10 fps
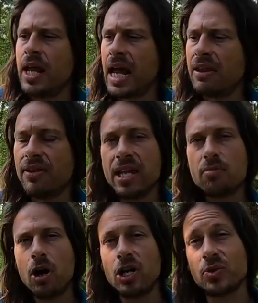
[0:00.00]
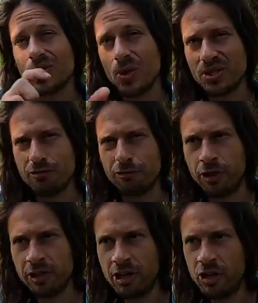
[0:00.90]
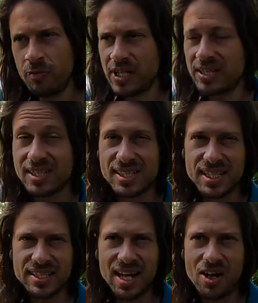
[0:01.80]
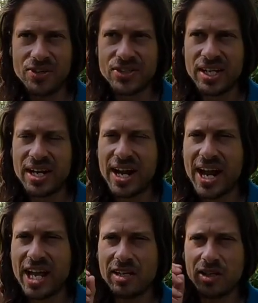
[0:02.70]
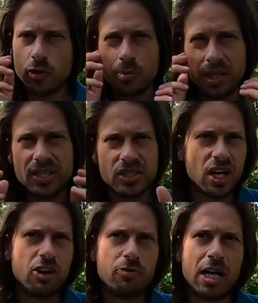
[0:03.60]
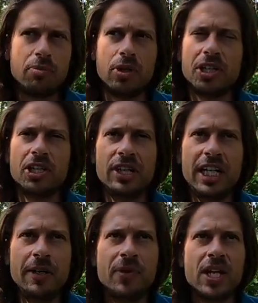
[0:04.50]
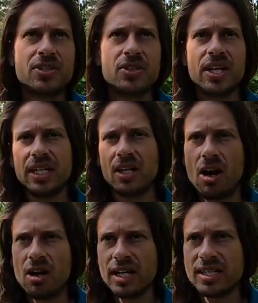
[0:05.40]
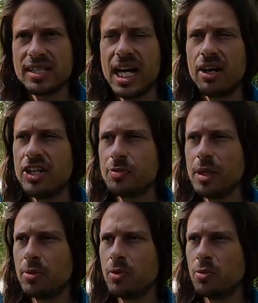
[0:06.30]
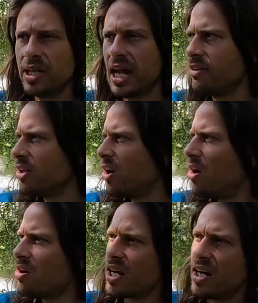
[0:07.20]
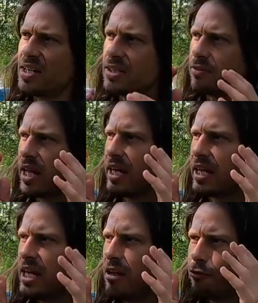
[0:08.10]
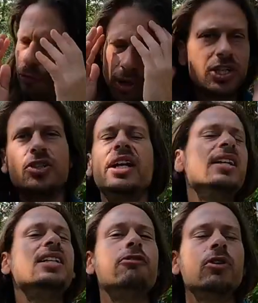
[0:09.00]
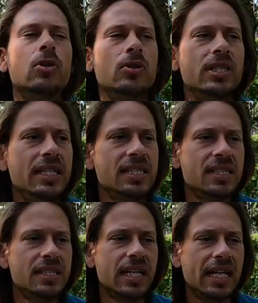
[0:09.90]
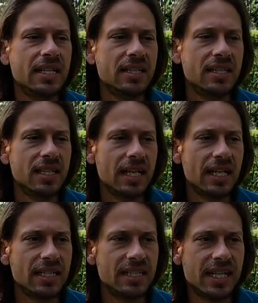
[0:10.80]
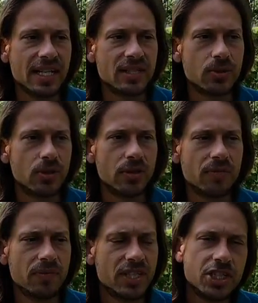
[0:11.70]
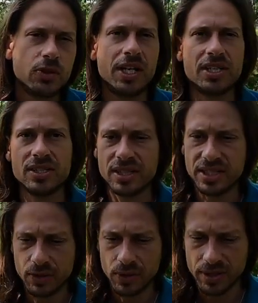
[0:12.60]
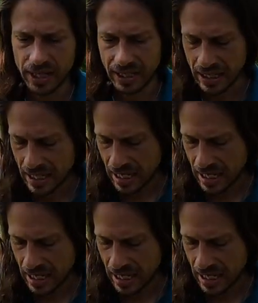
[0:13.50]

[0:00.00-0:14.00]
And then Mars will go into Virgo in the sixth house, and it will be starved by Mercury. So then in August, Aries people will be having all kinds of like frustrating difficulties and debts or situations to deal with, like